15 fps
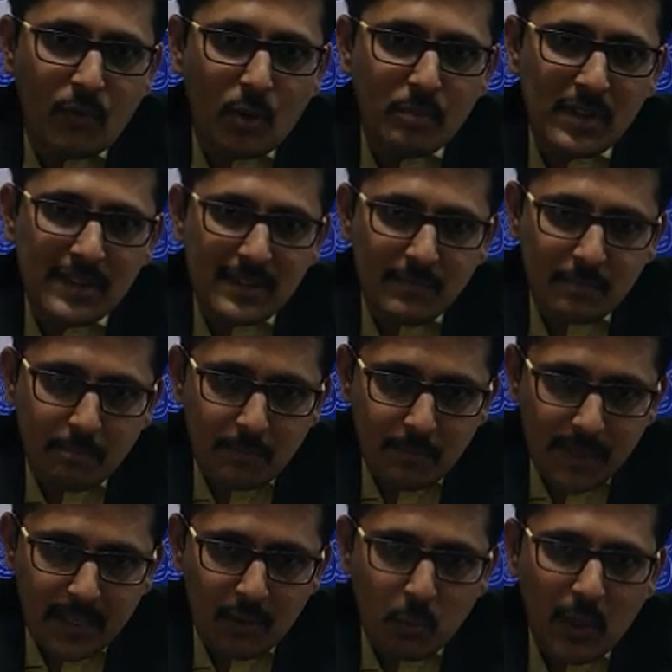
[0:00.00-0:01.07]
from this
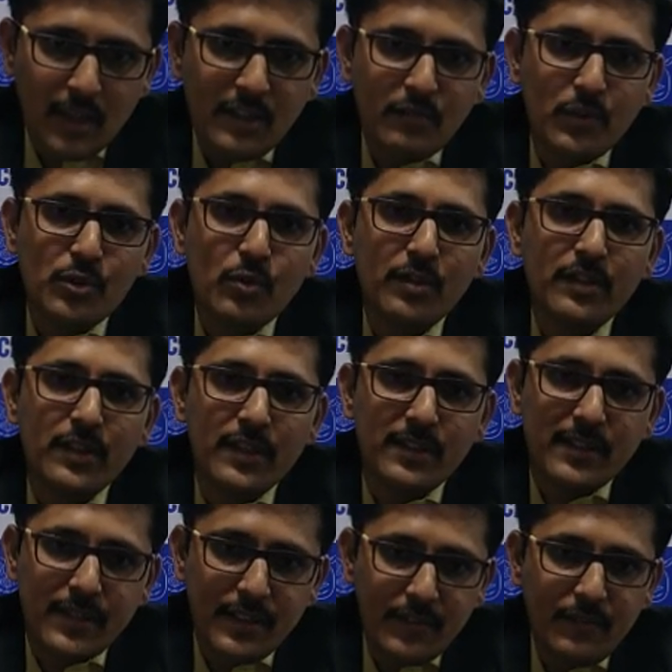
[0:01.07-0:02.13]
advance which was
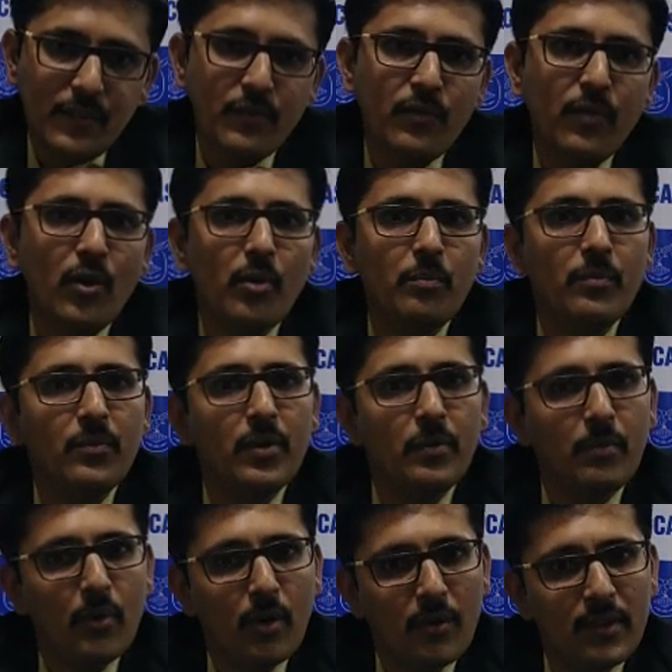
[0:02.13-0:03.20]
received from
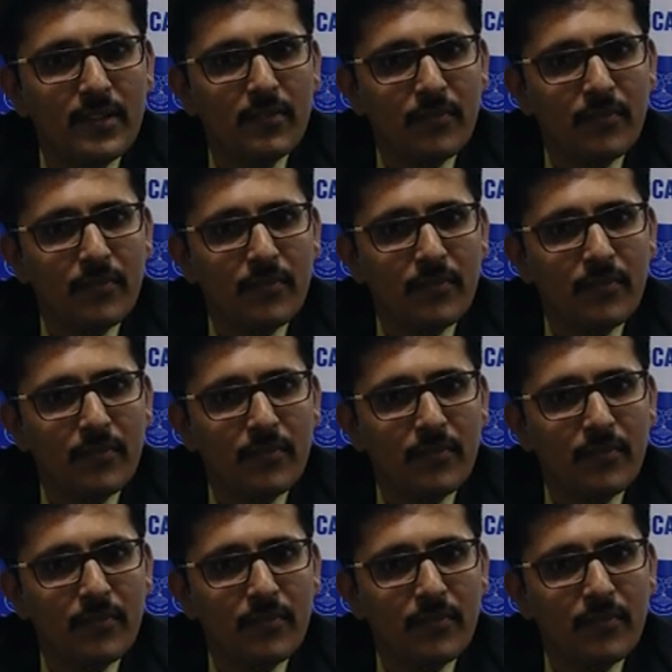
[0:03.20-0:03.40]
the